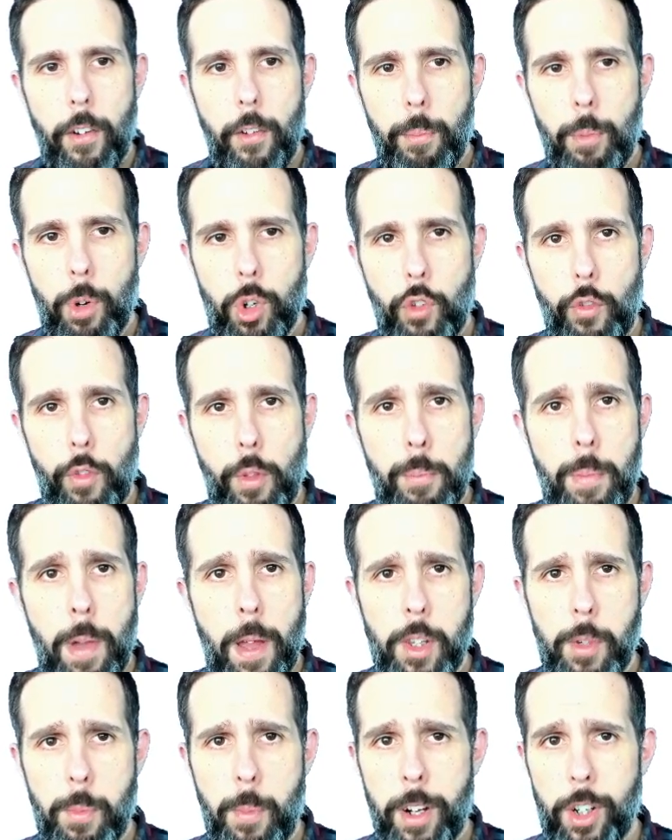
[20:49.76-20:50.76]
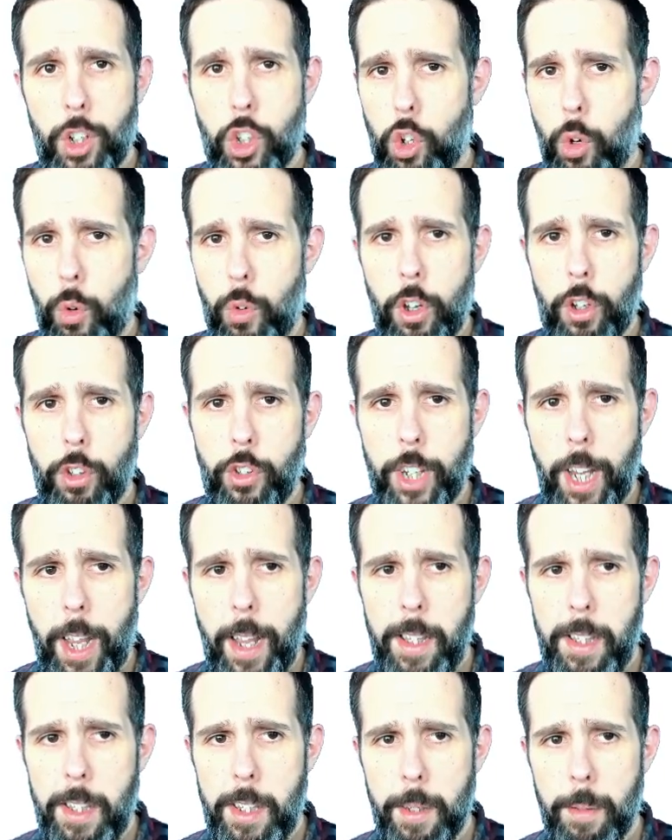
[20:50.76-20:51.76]
Most of the benchmarks show no
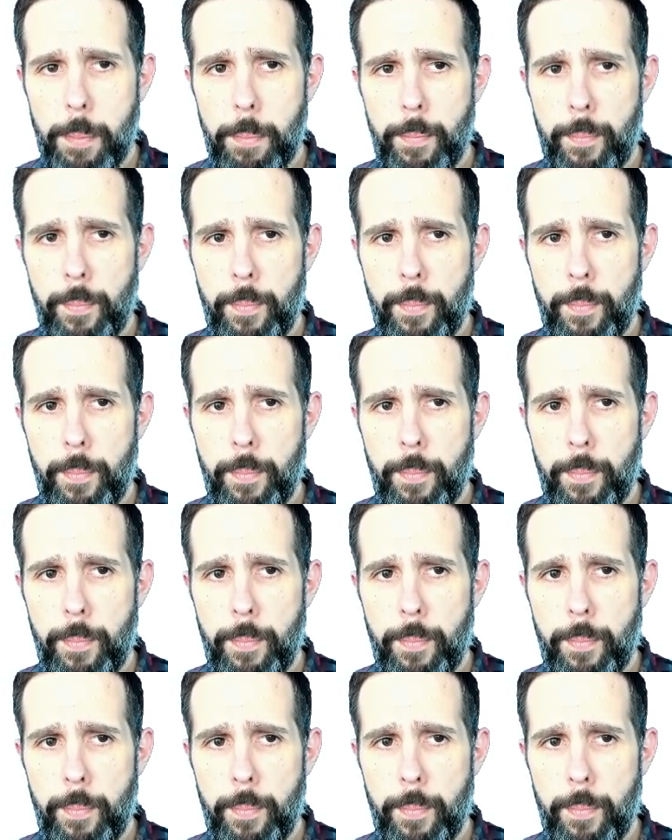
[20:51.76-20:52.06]
change,